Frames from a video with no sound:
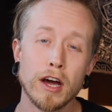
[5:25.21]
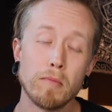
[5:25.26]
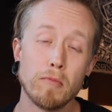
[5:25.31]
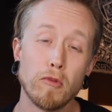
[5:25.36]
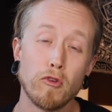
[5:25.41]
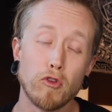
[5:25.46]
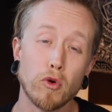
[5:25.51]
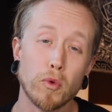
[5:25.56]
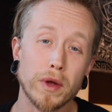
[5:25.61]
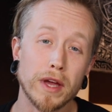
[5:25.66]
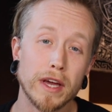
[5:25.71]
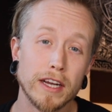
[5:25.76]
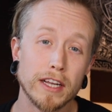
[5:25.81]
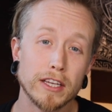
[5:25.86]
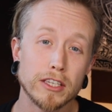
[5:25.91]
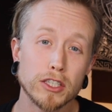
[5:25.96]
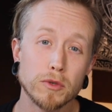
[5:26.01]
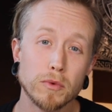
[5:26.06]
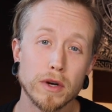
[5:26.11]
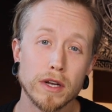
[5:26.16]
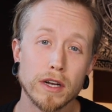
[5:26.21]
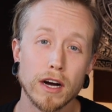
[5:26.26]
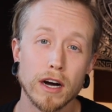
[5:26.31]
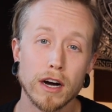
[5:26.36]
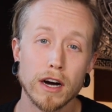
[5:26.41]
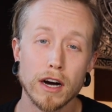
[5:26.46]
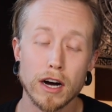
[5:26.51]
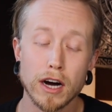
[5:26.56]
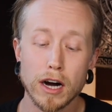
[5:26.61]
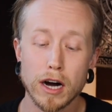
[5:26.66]
Before we get into it,
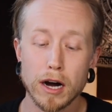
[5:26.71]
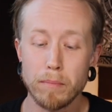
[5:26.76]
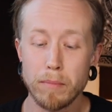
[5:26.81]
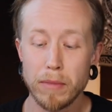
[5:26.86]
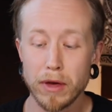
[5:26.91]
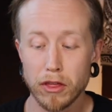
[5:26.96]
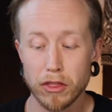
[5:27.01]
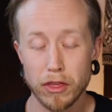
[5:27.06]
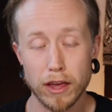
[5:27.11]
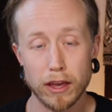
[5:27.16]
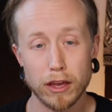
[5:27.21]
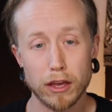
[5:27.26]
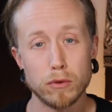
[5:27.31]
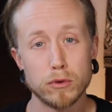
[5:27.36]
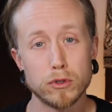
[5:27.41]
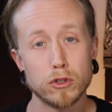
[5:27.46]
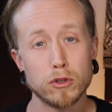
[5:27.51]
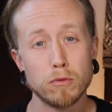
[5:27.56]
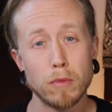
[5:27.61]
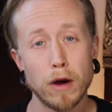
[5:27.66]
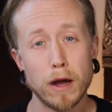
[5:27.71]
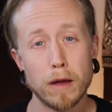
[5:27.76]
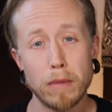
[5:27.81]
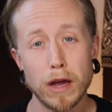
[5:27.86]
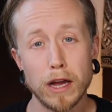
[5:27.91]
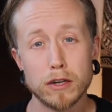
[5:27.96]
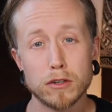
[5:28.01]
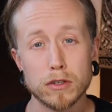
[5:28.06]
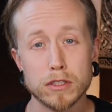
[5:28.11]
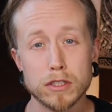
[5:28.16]
a uh, big thank you to my
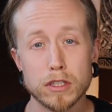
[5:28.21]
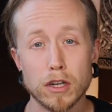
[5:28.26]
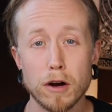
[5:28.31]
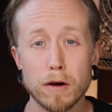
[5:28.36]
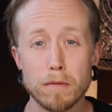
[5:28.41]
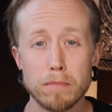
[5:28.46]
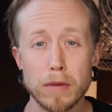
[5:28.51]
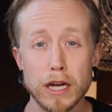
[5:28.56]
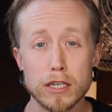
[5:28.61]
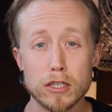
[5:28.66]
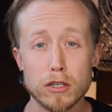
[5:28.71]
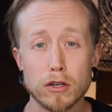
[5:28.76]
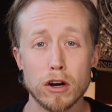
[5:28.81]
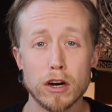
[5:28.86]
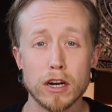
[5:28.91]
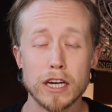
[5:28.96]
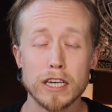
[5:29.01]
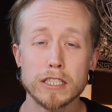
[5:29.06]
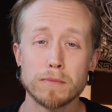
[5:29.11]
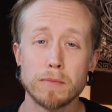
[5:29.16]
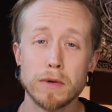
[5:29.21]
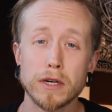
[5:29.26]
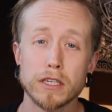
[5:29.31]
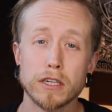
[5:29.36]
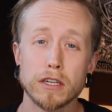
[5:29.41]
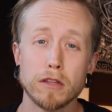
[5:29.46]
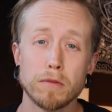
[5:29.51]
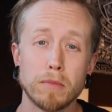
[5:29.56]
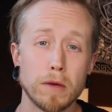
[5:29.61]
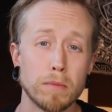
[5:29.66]
patrons on Patreon,
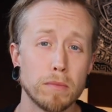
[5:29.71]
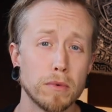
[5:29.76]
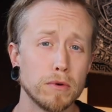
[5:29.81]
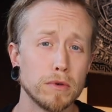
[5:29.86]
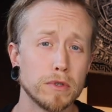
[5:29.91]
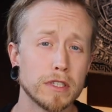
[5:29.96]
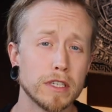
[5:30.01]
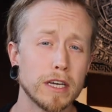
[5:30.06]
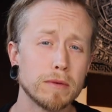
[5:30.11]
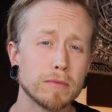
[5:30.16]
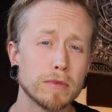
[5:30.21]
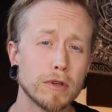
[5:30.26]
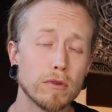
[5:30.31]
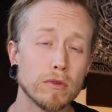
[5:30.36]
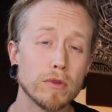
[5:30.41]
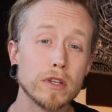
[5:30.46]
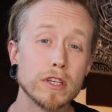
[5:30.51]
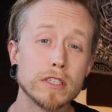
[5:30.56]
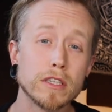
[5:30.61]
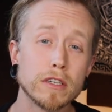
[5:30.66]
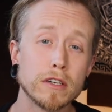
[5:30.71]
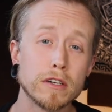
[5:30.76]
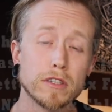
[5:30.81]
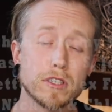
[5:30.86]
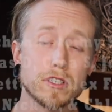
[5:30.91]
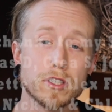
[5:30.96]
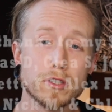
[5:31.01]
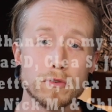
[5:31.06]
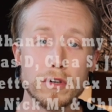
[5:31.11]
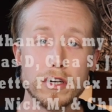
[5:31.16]
especially the people whose names are listed on the
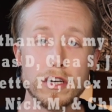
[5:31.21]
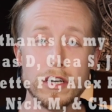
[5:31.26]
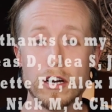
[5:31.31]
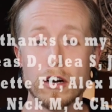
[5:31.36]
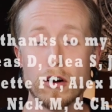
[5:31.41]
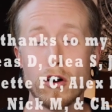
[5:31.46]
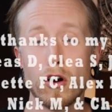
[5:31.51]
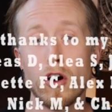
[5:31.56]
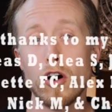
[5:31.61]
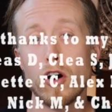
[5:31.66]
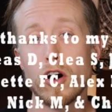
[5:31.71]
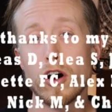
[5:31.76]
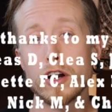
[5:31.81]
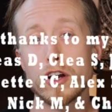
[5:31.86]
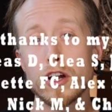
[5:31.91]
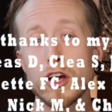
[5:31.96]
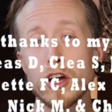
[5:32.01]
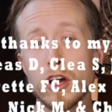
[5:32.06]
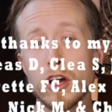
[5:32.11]
screen here on